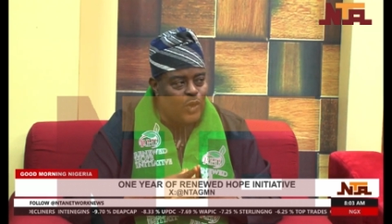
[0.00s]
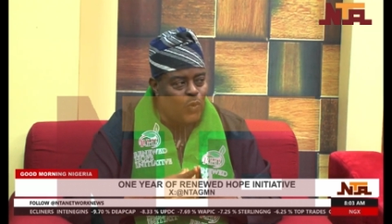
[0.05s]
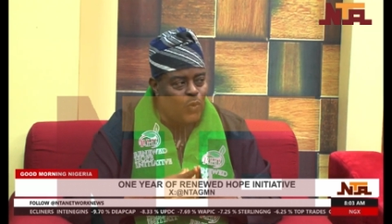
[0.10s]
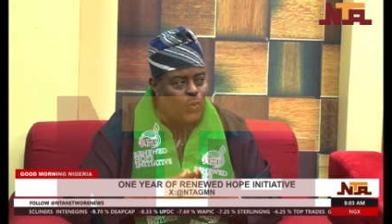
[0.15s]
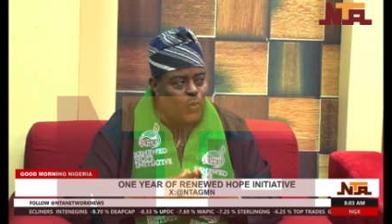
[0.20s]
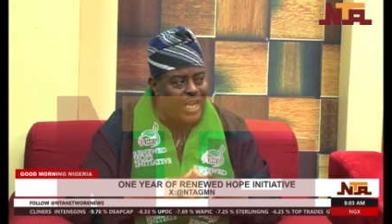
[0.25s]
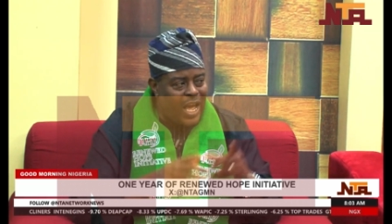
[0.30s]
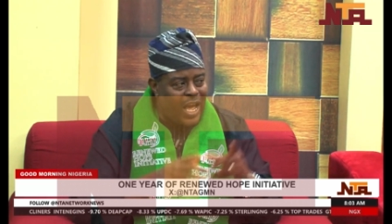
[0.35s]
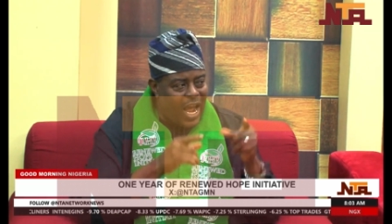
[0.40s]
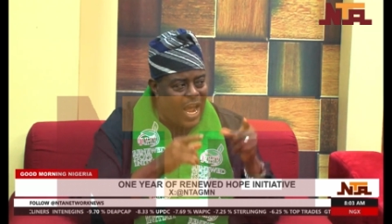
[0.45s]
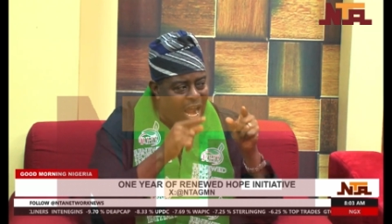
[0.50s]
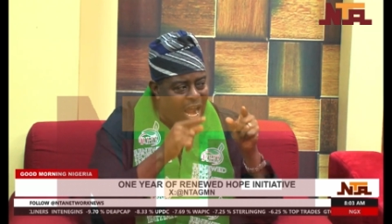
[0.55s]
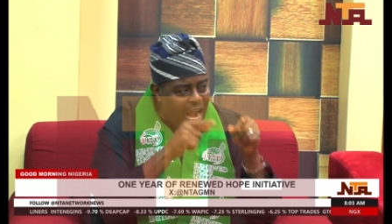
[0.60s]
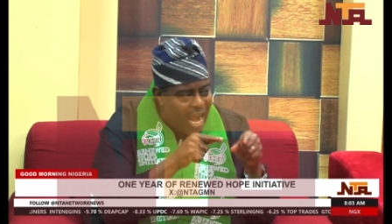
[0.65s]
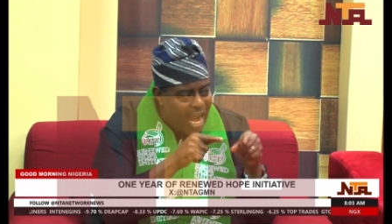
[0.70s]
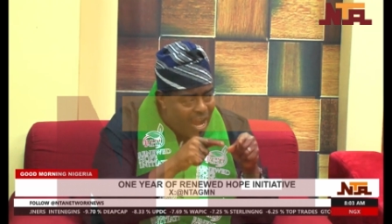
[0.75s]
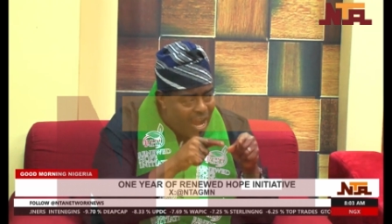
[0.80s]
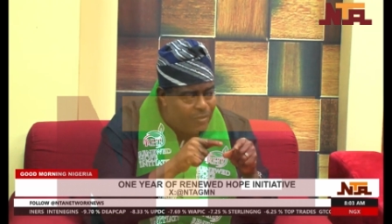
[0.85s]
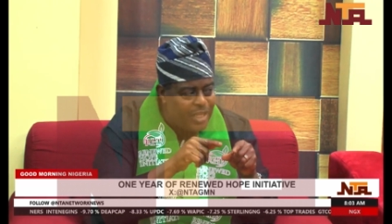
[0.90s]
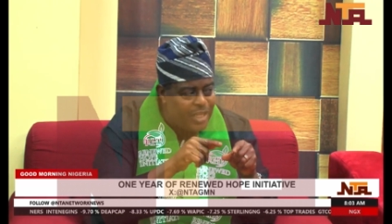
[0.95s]
We now
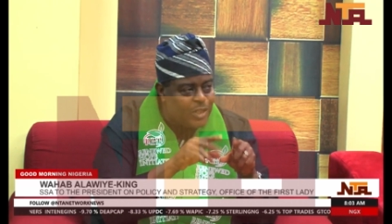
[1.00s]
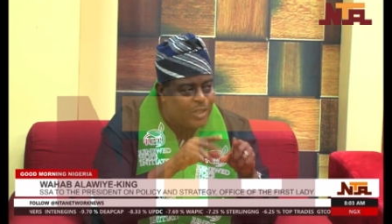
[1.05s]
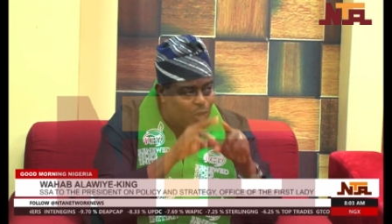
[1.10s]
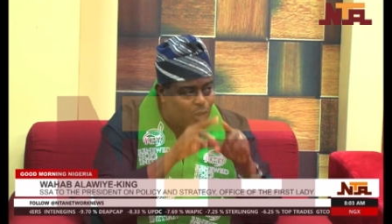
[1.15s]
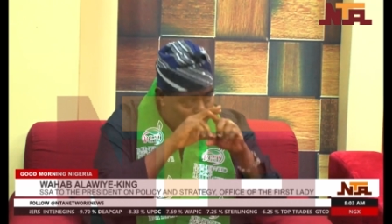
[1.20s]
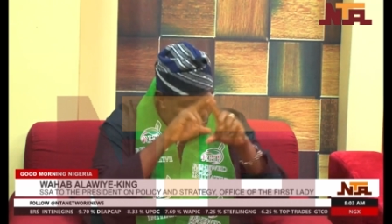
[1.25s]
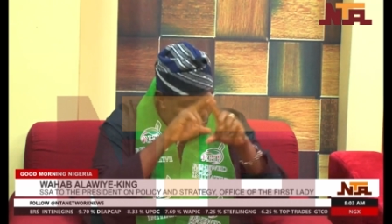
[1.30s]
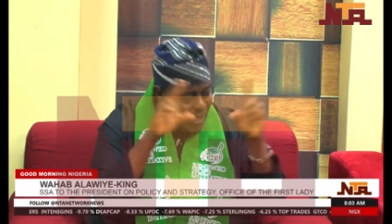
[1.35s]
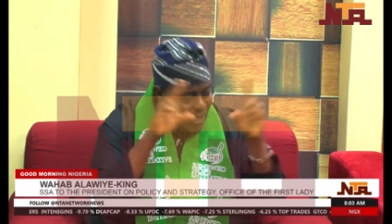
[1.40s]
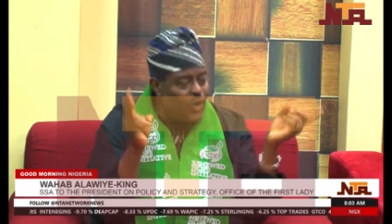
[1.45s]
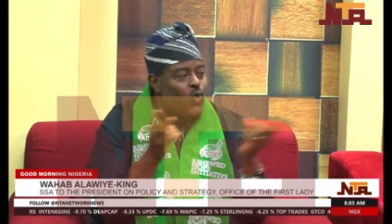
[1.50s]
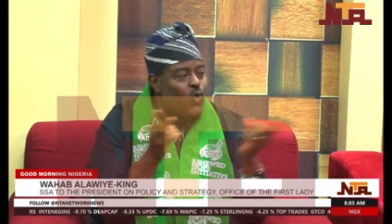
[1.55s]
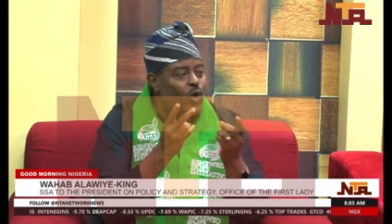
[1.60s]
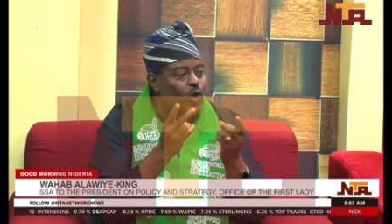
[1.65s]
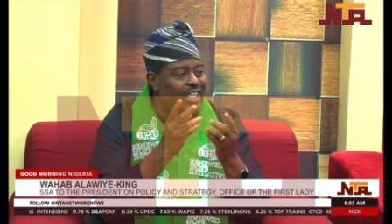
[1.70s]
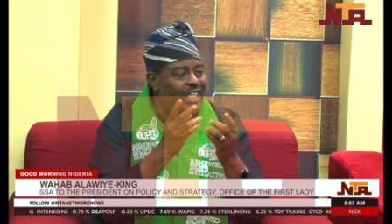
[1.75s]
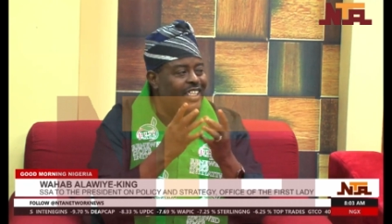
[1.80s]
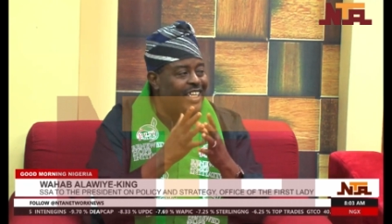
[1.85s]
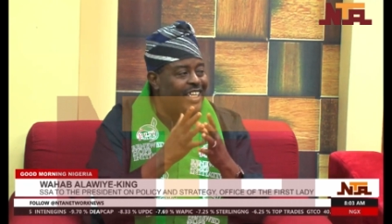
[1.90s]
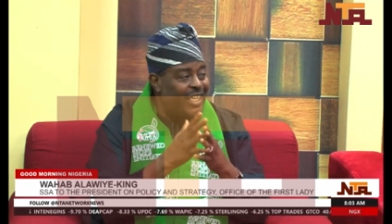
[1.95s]
have the zonal
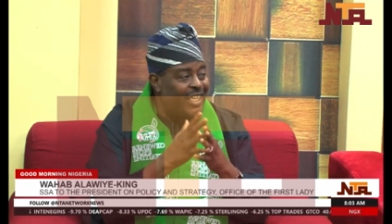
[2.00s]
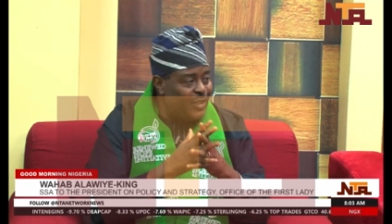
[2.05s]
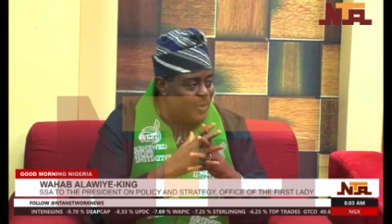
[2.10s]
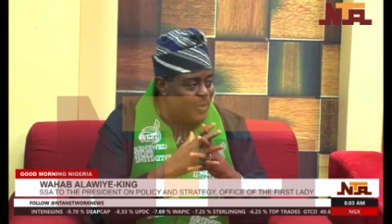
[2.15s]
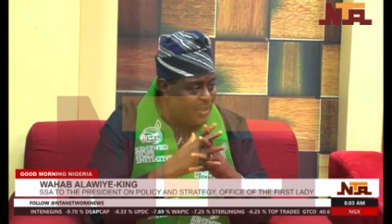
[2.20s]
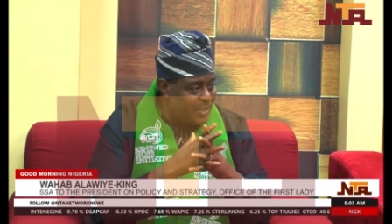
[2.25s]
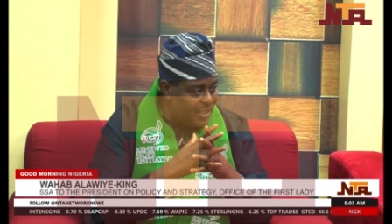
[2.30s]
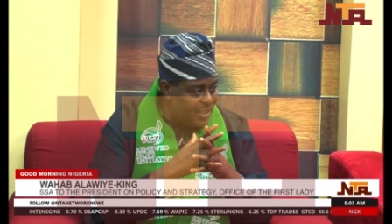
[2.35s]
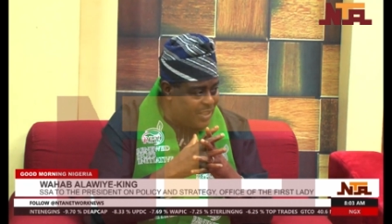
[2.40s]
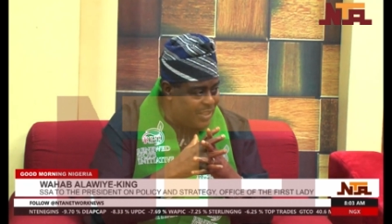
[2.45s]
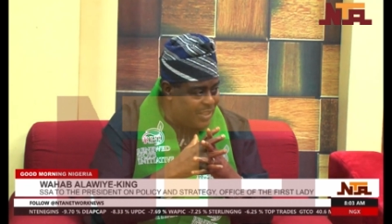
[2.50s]
coordinators.